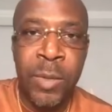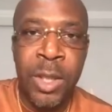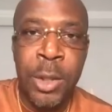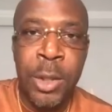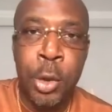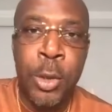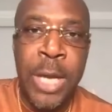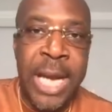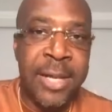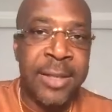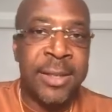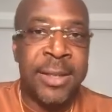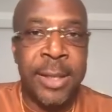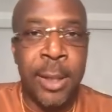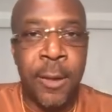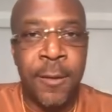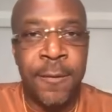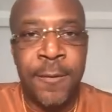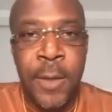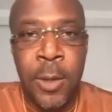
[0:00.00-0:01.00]
You got a
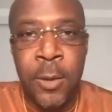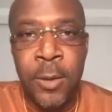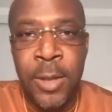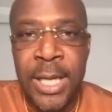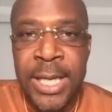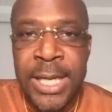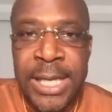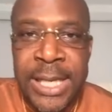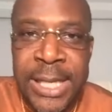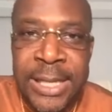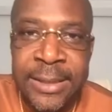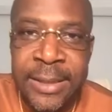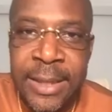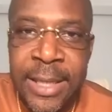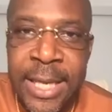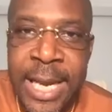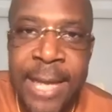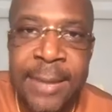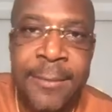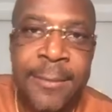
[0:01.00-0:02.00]
cell phone.
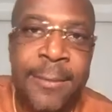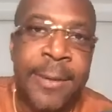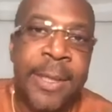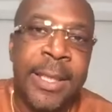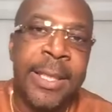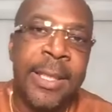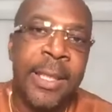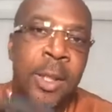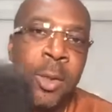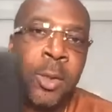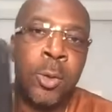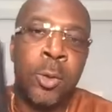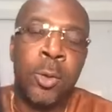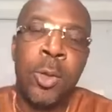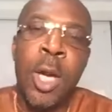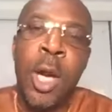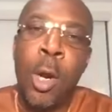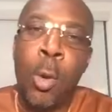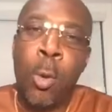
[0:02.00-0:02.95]
Isn't that really cool?